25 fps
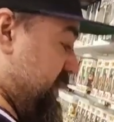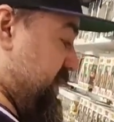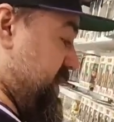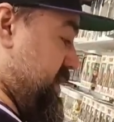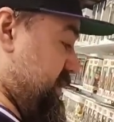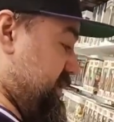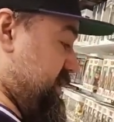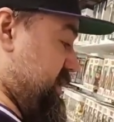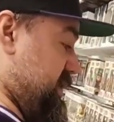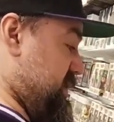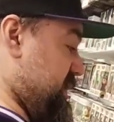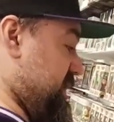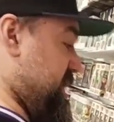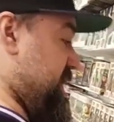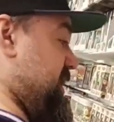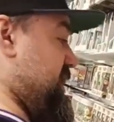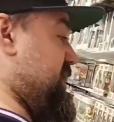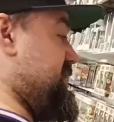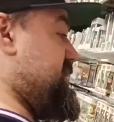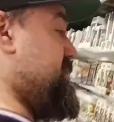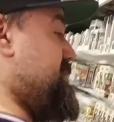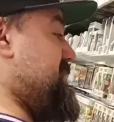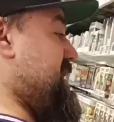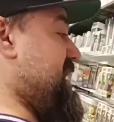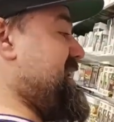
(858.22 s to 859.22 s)
here too. Look at
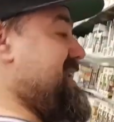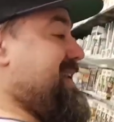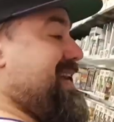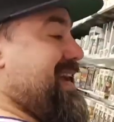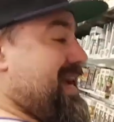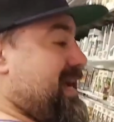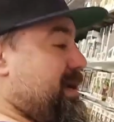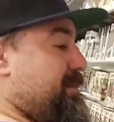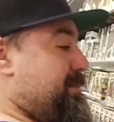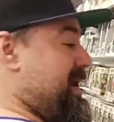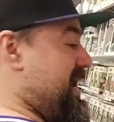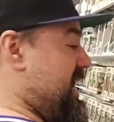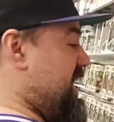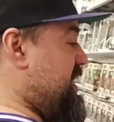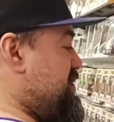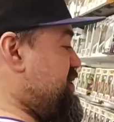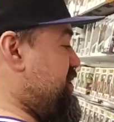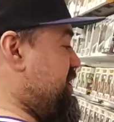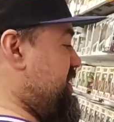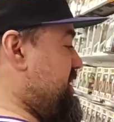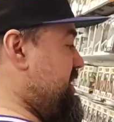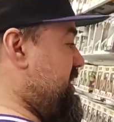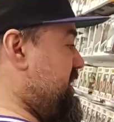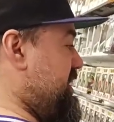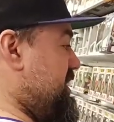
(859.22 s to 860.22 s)
this, Maniac
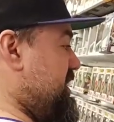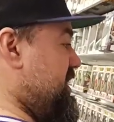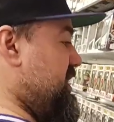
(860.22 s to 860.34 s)
Mansion,